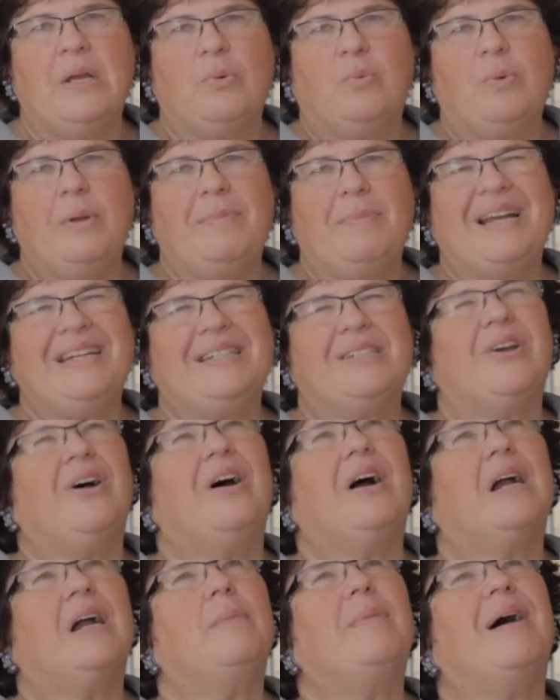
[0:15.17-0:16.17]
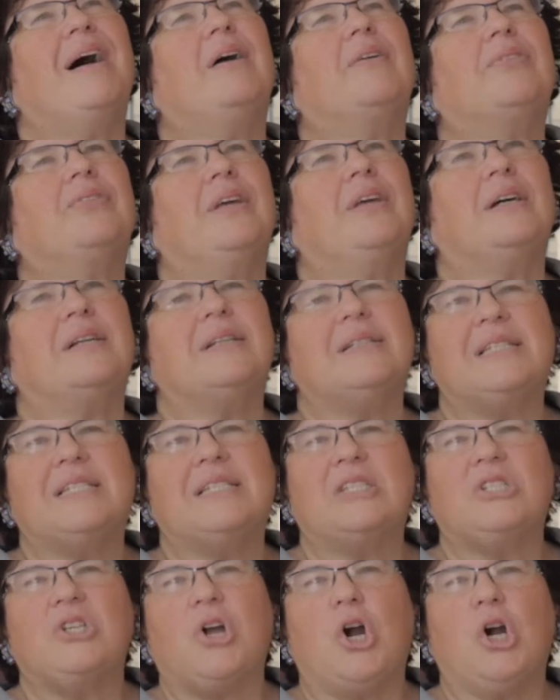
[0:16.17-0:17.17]
We might talk about the
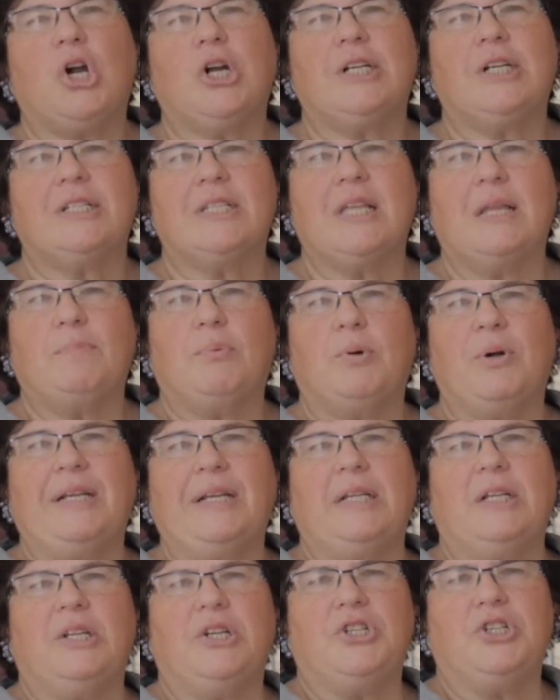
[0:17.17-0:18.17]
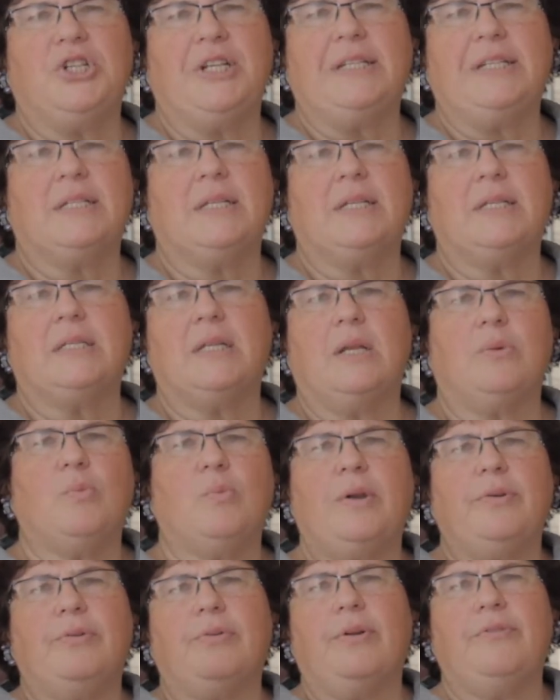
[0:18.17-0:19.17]
stars that pointed to Jesus and
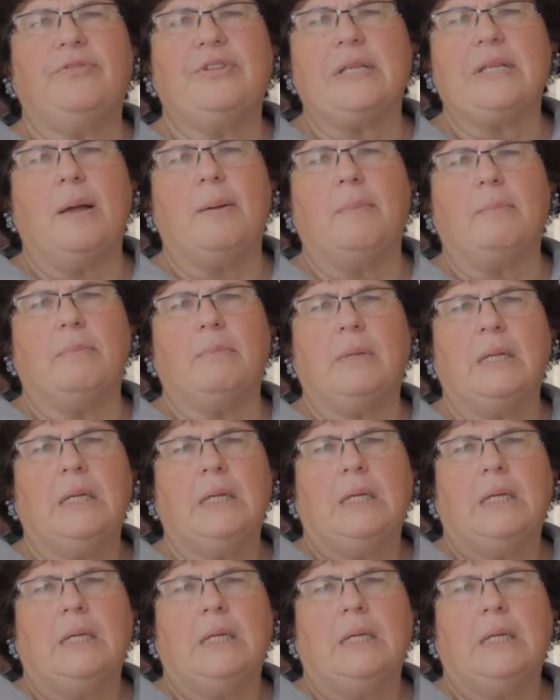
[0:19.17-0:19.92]
wonder if some,